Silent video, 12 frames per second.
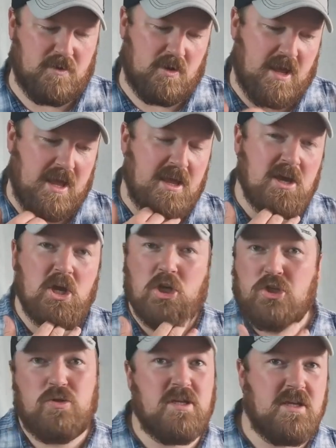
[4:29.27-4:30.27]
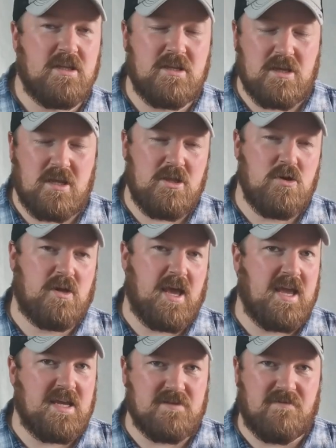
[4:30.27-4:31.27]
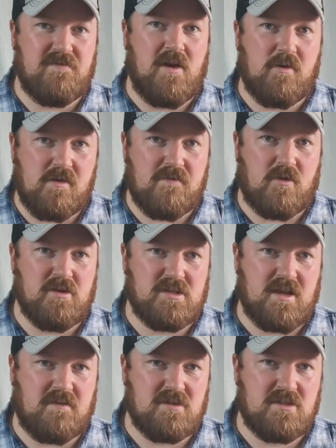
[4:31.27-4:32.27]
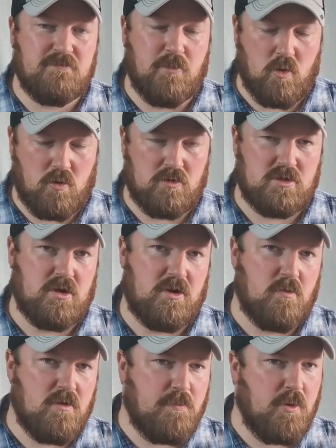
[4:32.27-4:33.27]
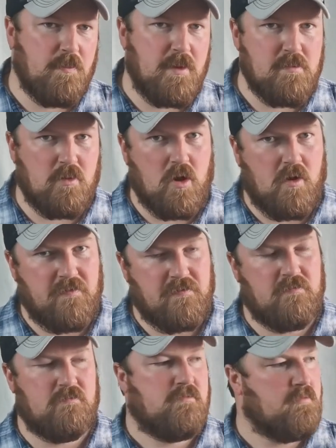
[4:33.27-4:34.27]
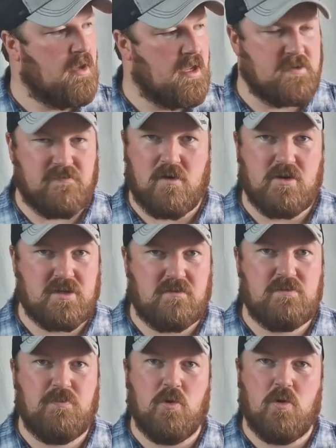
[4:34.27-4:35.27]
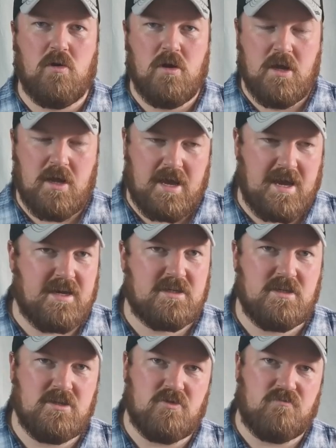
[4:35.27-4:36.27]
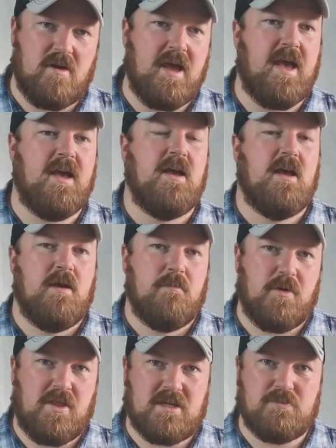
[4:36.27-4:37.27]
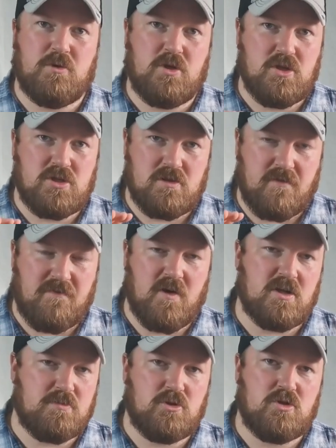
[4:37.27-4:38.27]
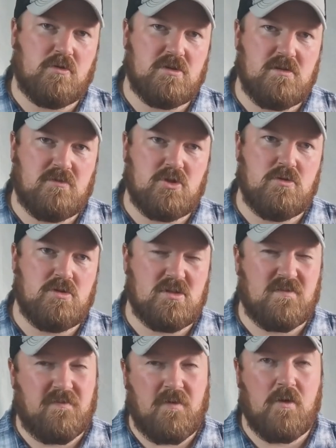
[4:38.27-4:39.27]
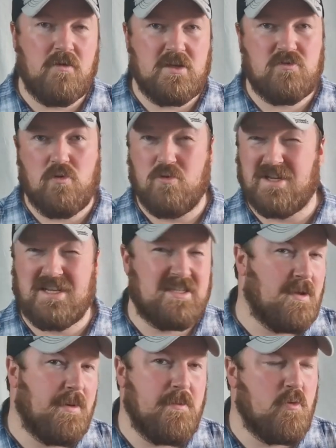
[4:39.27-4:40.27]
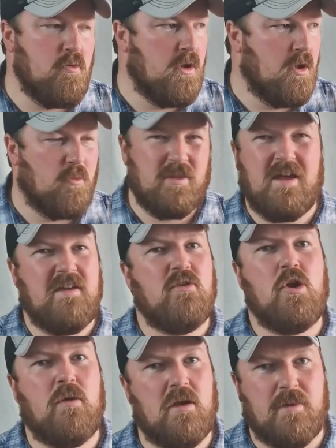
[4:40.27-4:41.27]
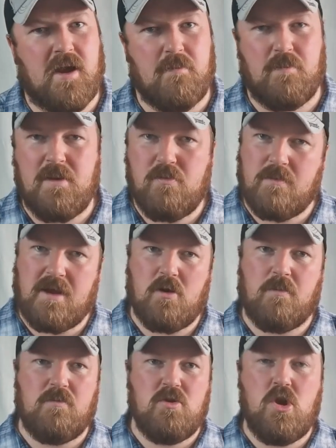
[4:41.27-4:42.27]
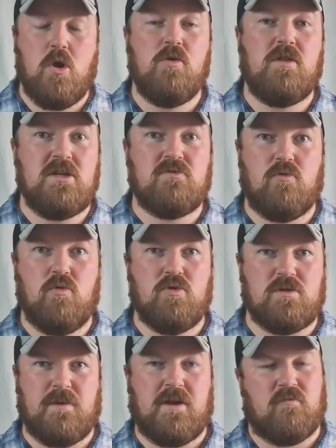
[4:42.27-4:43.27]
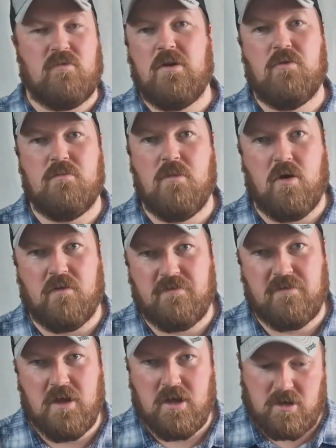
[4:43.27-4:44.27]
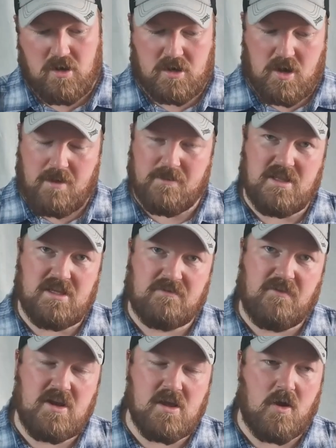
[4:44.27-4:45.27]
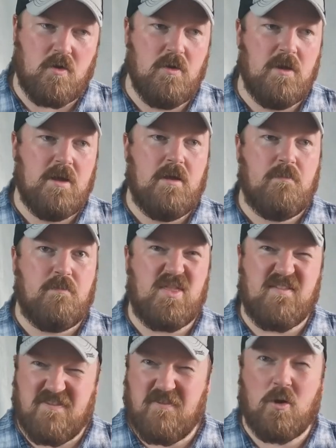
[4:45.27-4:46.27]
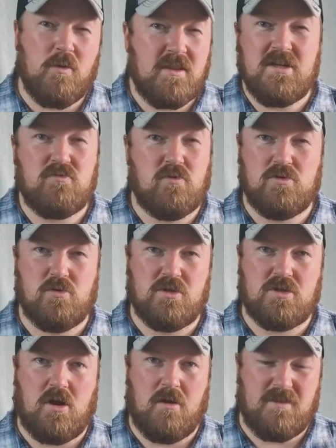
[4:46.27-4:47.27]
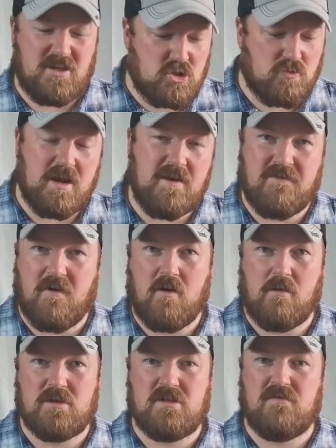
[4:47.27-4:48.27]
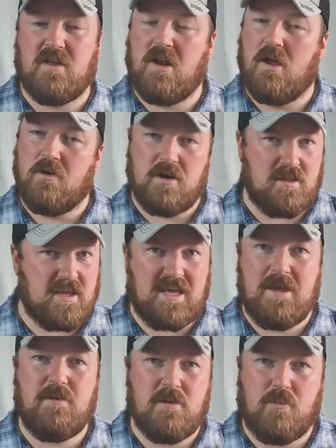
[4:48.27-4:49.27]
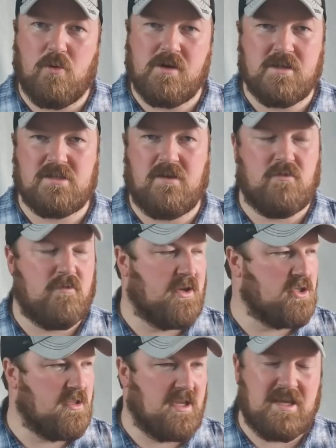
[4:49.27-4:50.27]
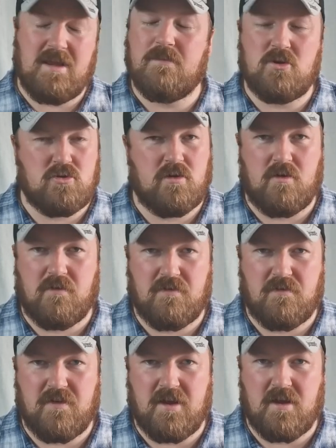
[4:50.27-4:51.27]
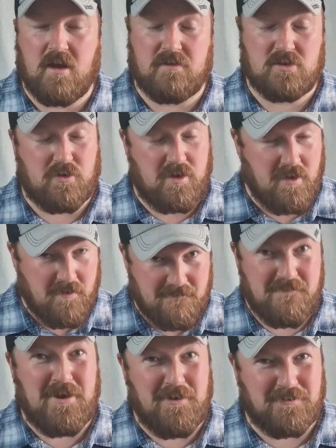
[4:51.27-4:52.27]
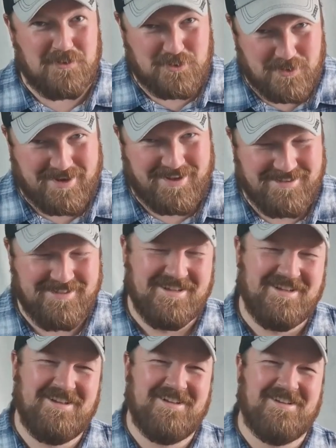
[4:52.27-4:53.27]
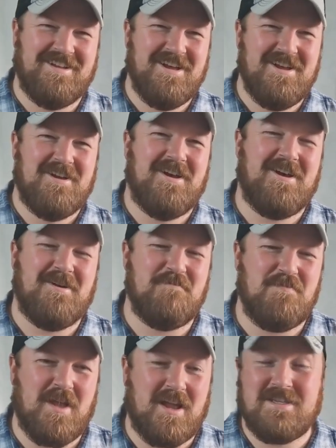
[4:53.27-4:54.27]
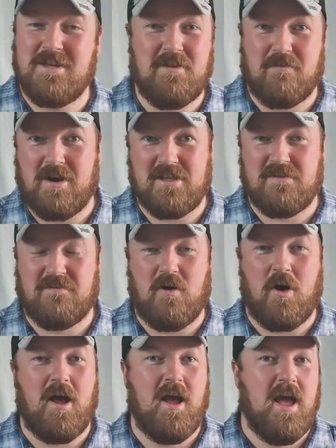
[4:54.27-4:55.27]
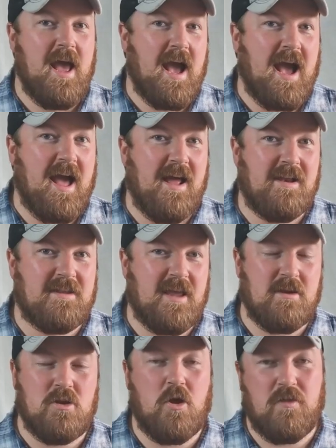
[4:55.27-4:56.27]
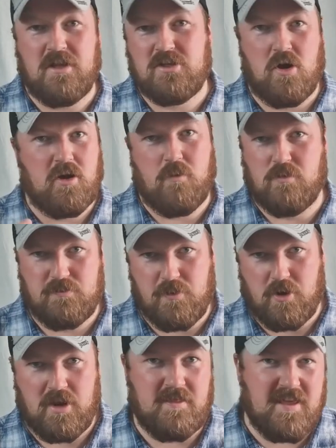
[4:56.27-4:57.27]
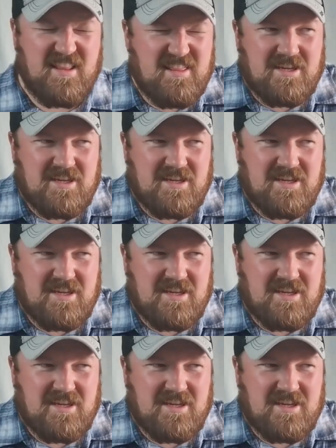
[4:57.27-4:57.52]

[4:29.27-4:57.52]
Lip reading: Okay, shooting in the UK is a very, very safe sport, so I don't want to put people off. It's a very safe sport, accidents are rare, but that's because the vast majority of shooters follow these rules. And some people, without even knowing about it, people may not know these rules and be able to reel them off like I am in this video, but they're following these rules all the time. They're treating firearms as if they're loaded, they're keeping them pointed in a safe direction, they keep the trigger off the finger off the trigger until they're ready to fire, and they know their target and what's beyond it.